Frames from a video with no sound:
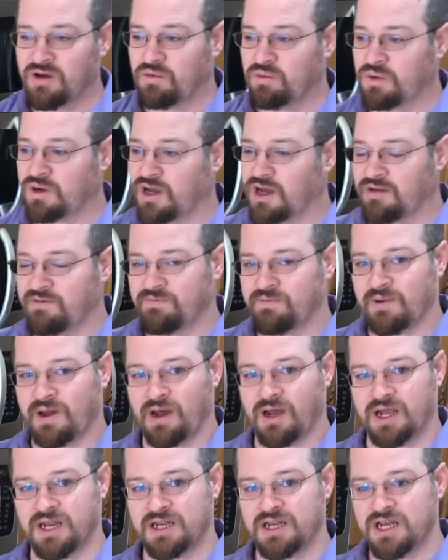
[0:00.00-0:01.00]
What I
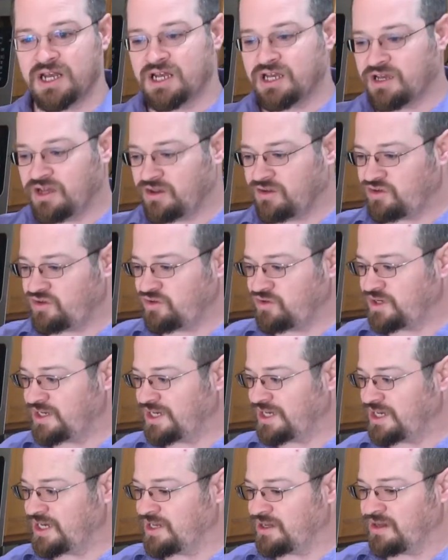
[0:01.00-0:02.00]
find is you
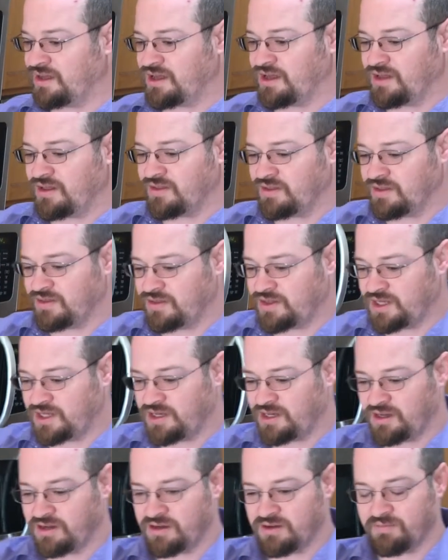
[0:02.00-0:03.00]
get
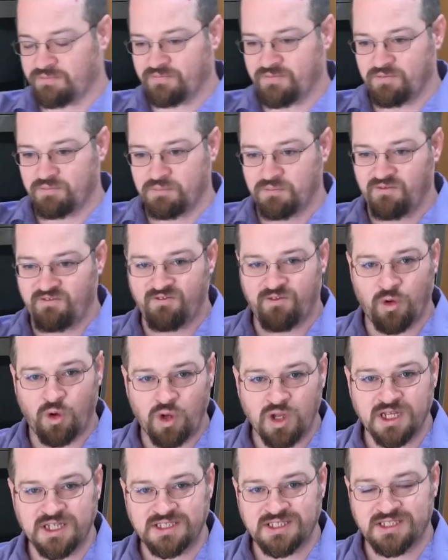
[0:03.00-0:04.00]
the
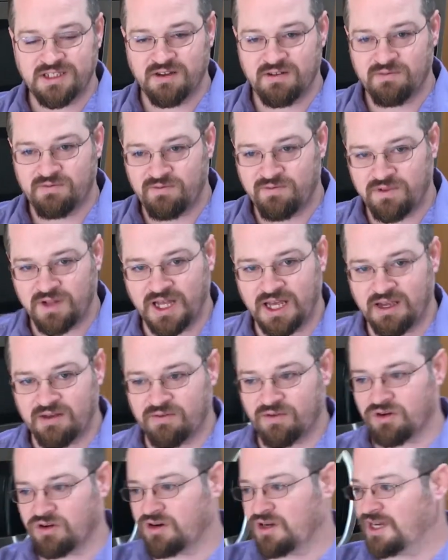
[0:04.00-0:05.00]
fullest
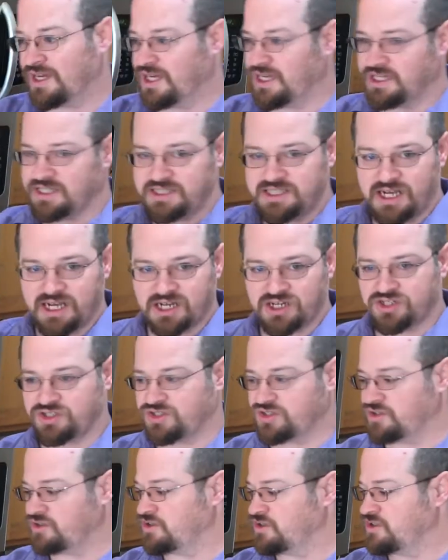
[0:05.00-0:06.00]
flavor and
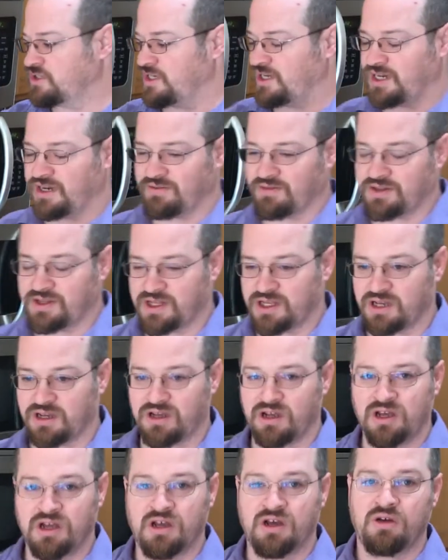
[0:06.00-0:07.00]
textures and
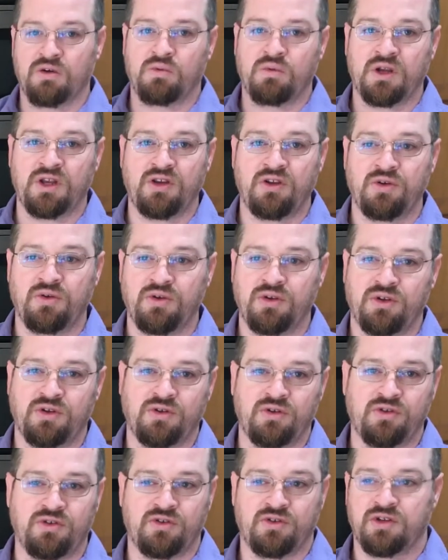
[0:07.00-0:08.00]
everything when you
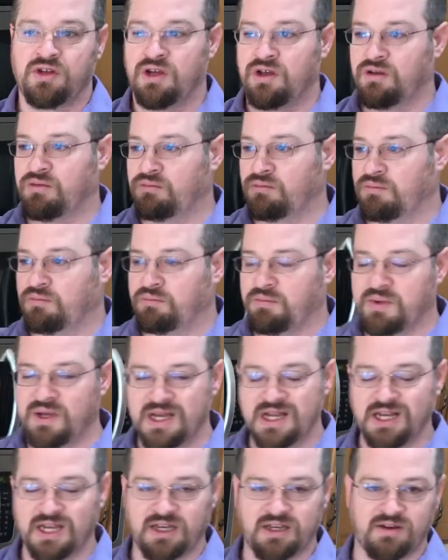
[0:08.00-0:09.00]
use
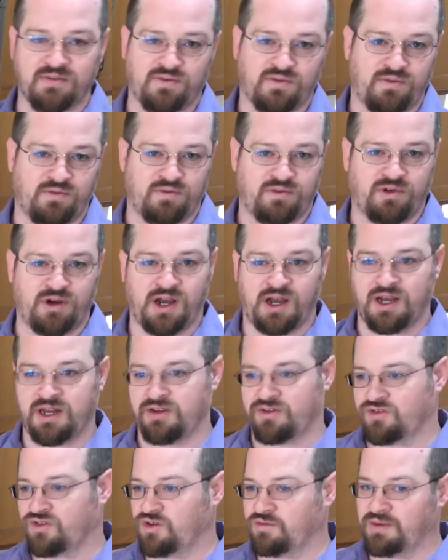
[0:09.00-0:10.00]
many different
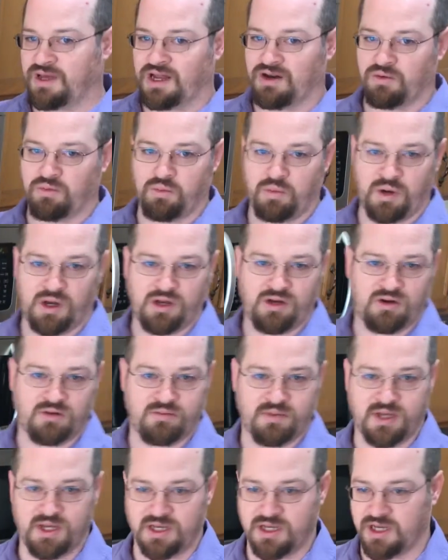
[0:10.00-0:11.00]
varieties, no matter what you're
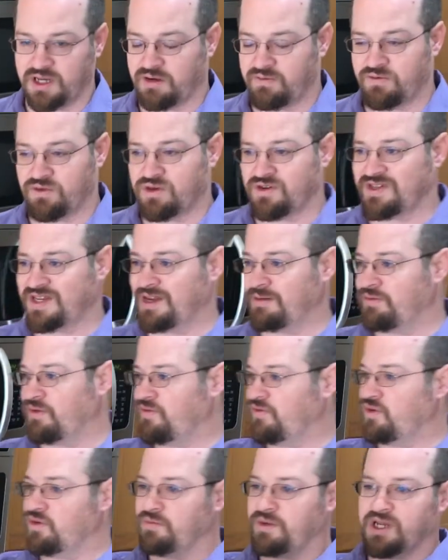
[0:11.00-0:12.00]
making. For example,
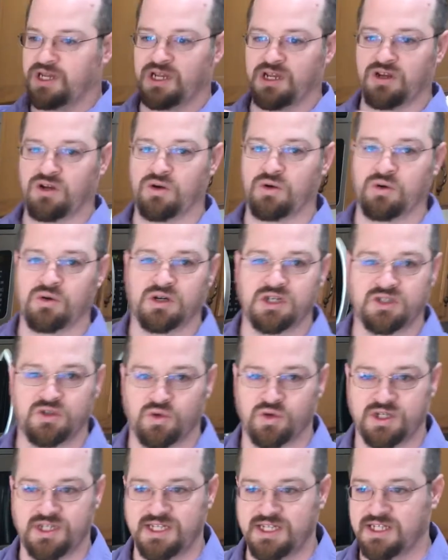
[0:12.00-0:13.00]
if you're making corn
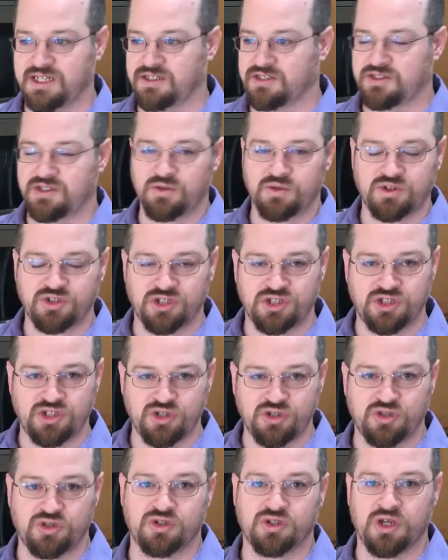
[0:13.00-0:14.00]
tortillas, don't just
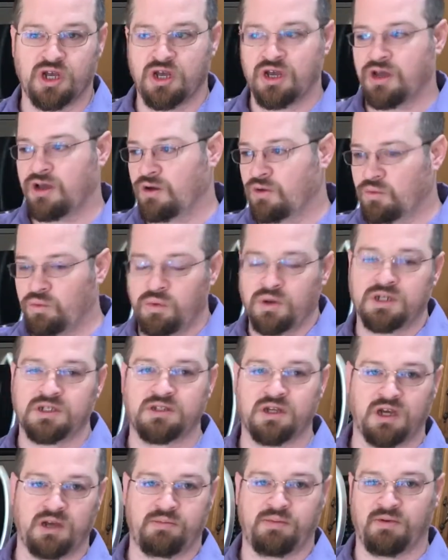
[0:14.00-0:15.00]
use one
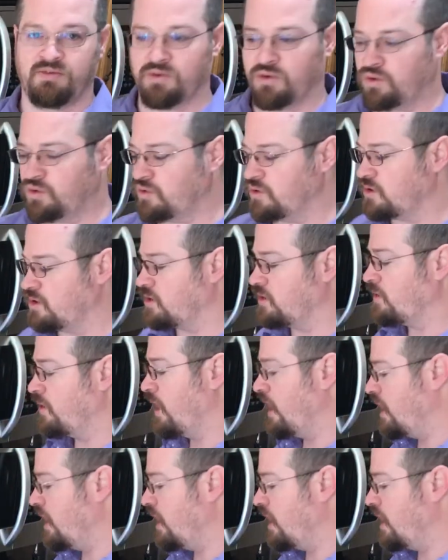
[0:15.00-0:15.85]
type of corn.